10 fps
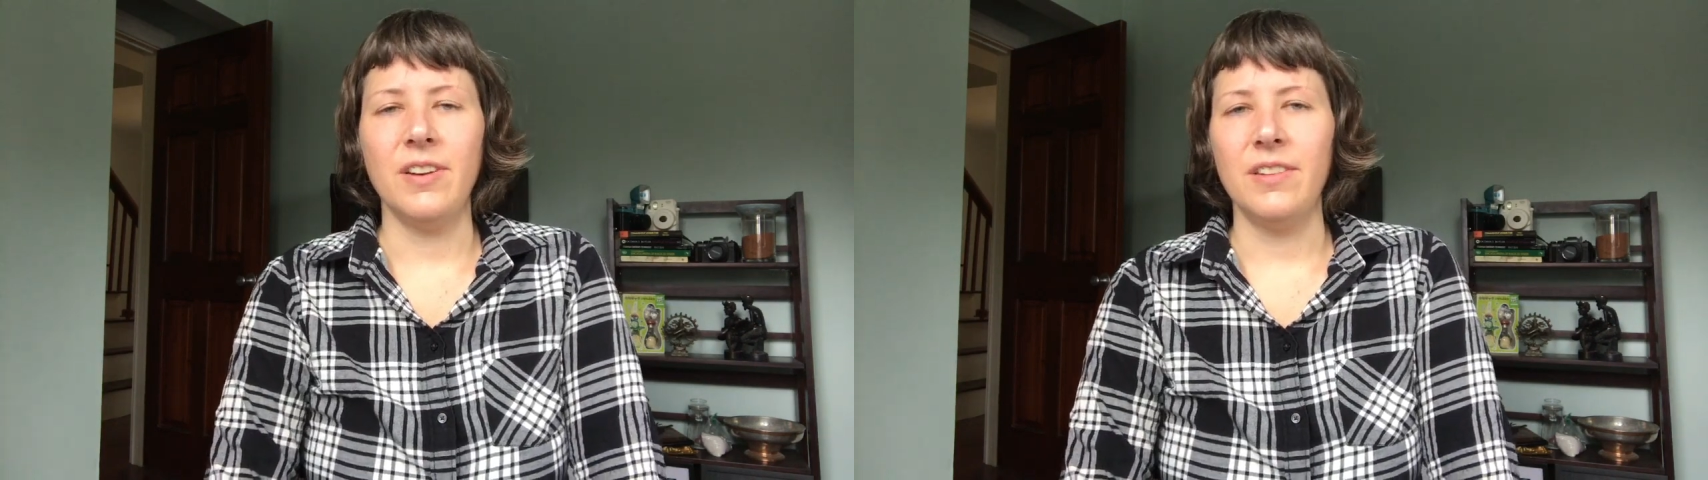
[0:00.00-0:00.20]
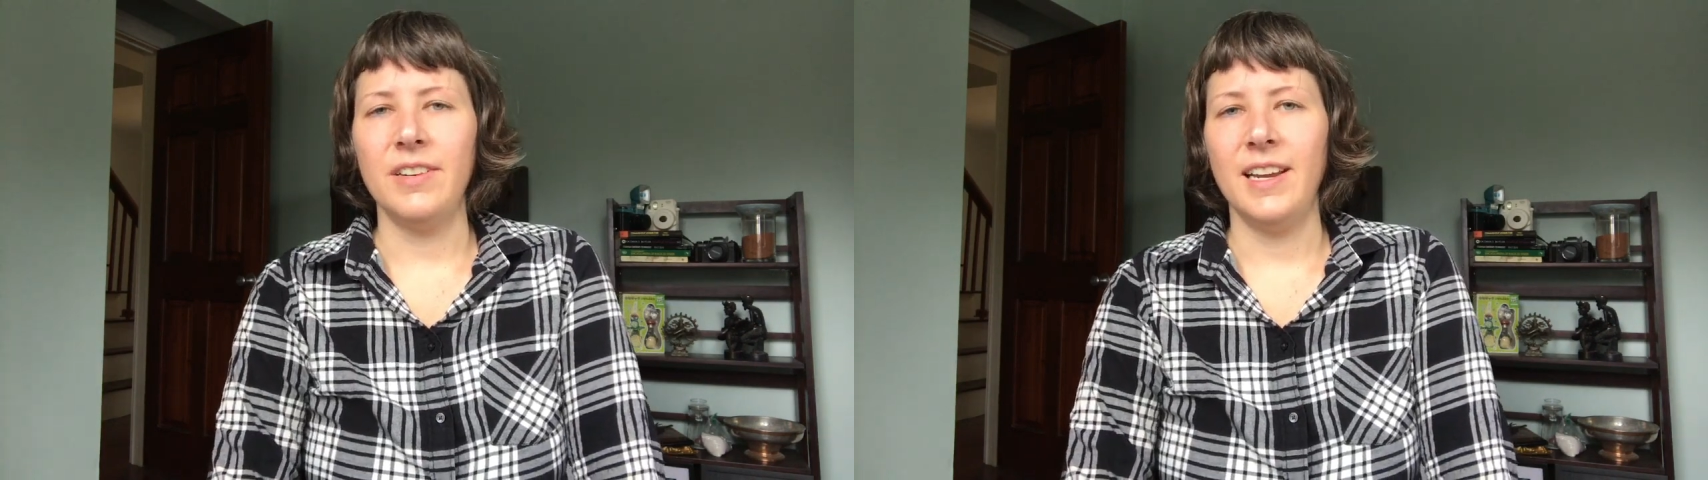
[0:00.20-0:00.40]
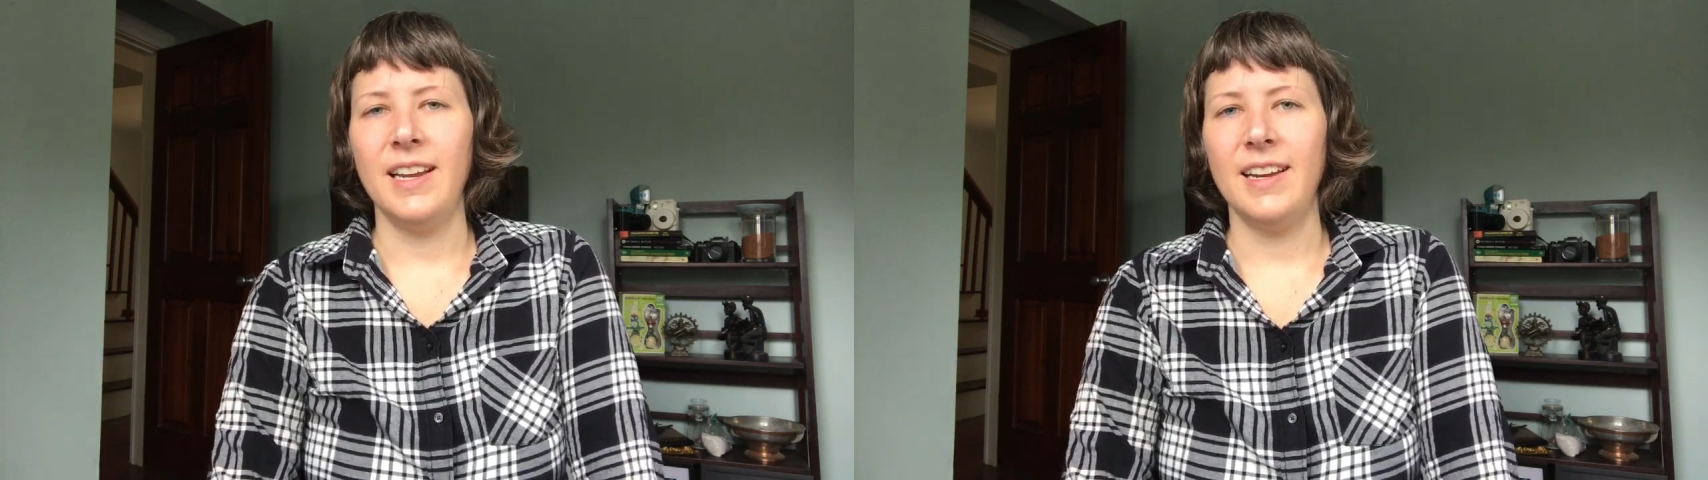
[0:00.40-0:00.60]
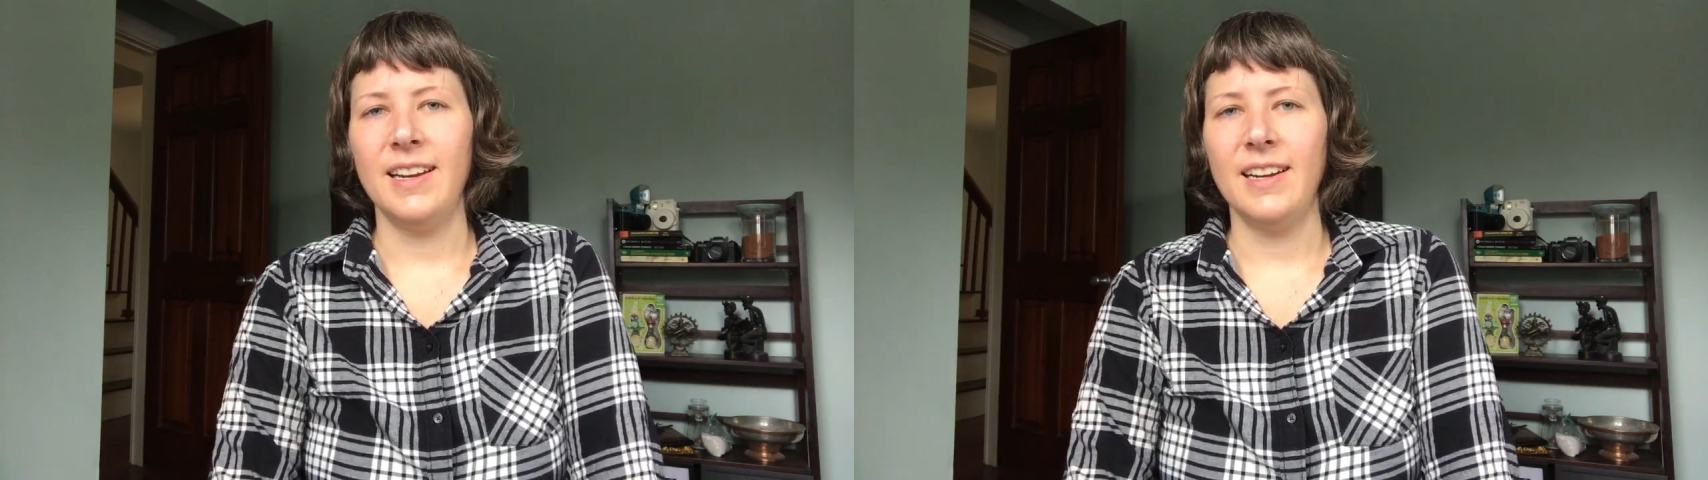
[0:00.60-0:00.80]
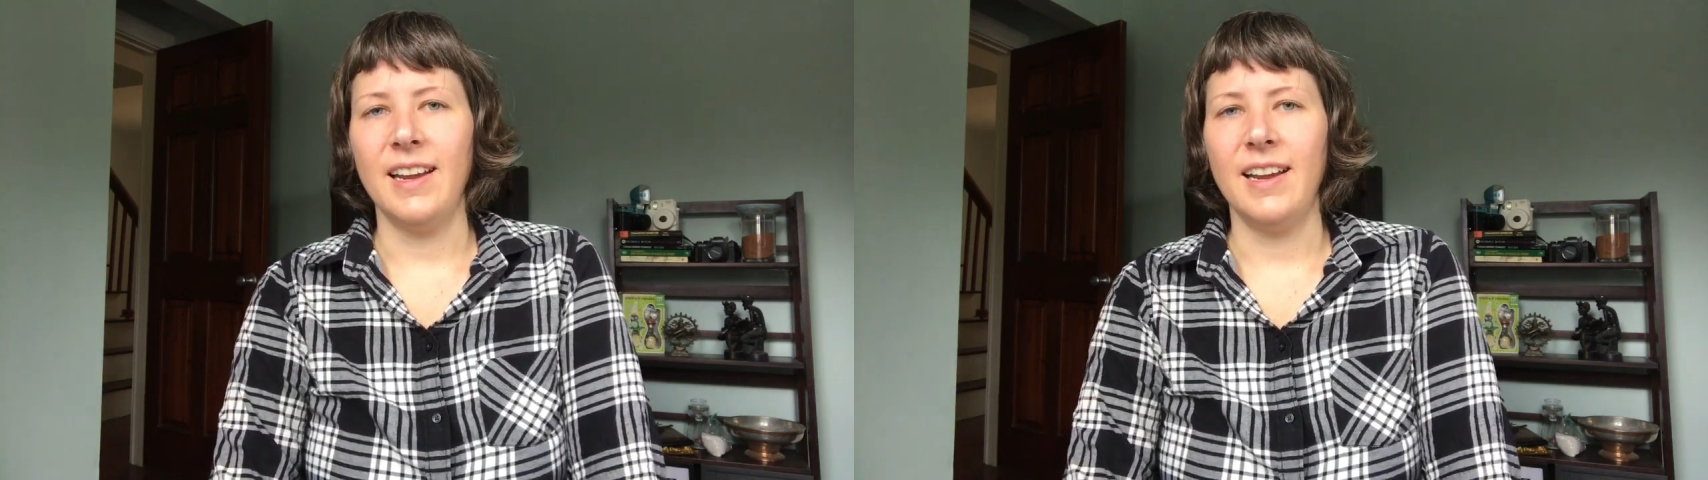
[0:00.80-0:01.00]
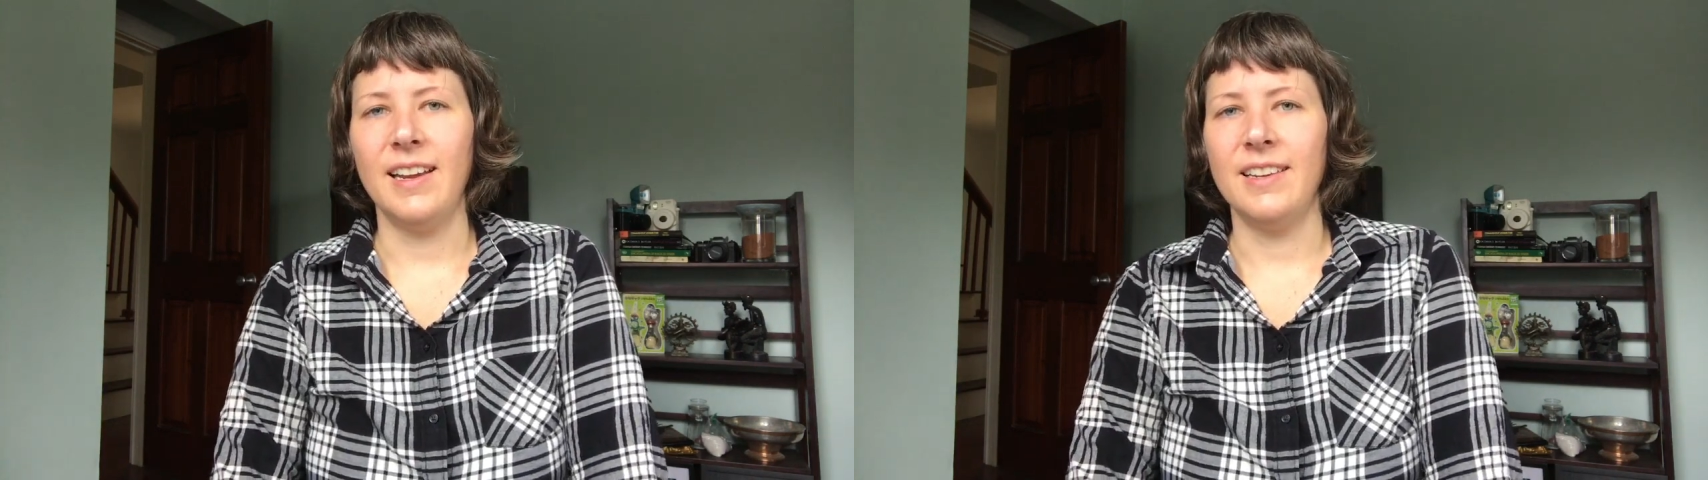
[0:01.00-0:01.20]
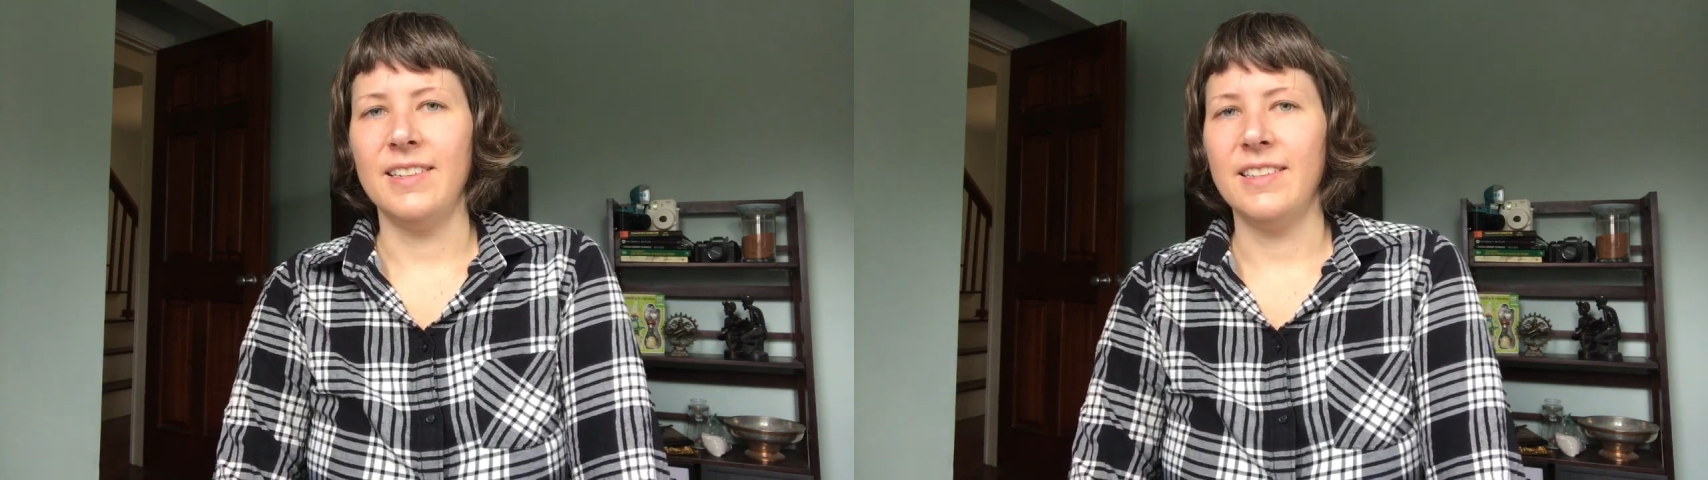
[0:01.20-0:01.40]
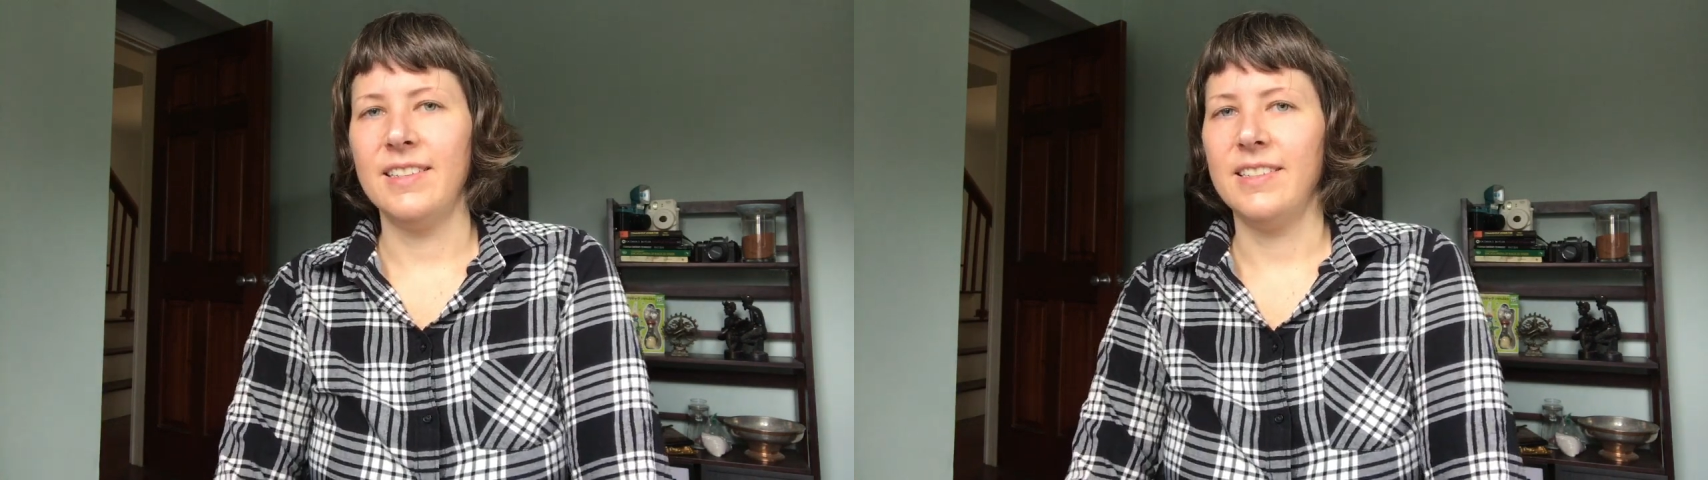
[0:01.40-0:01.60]
other day
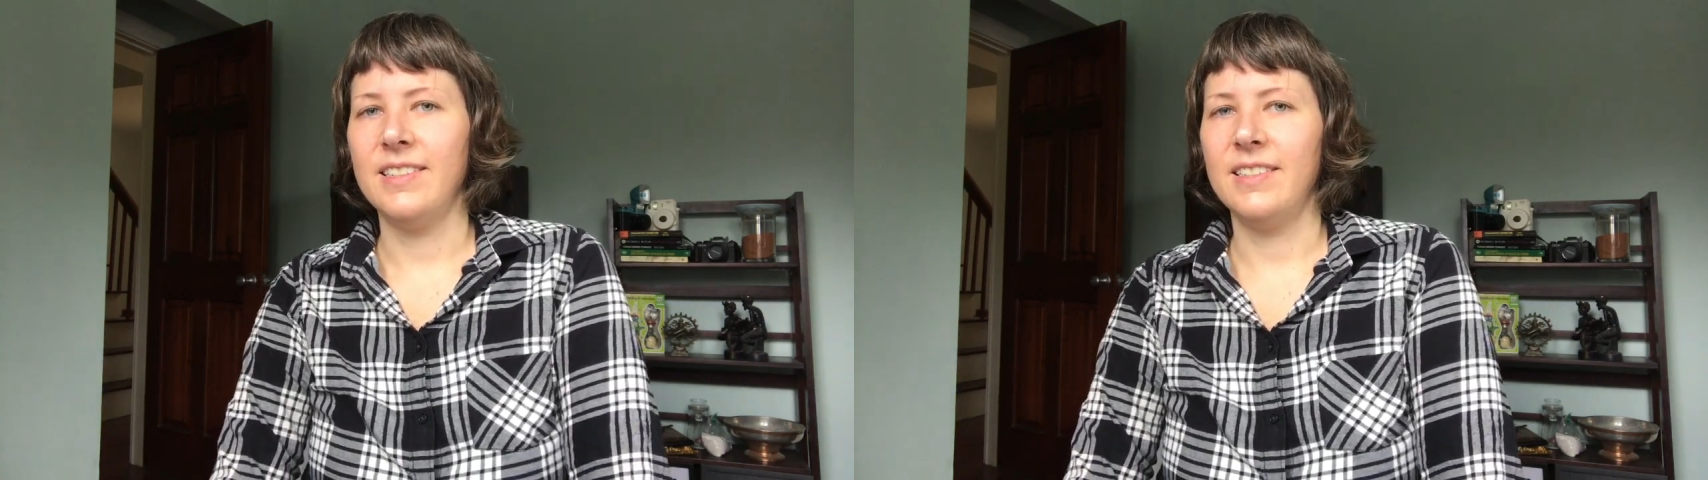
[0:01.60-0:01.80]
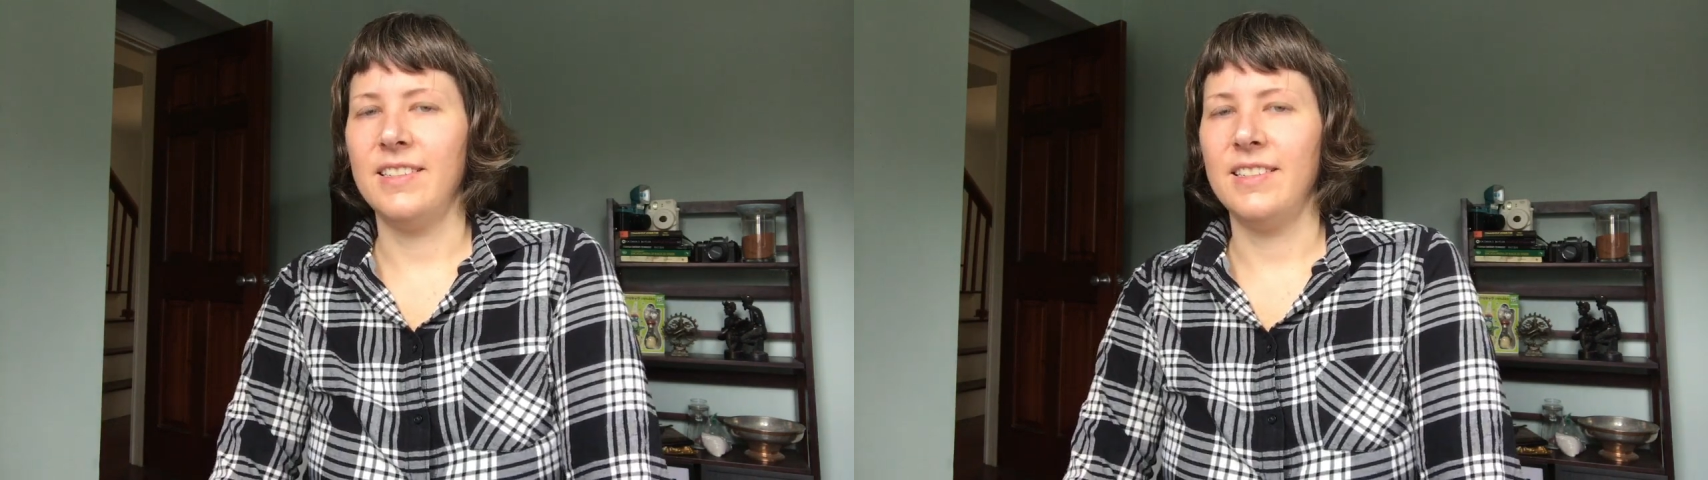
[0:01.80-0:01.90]
and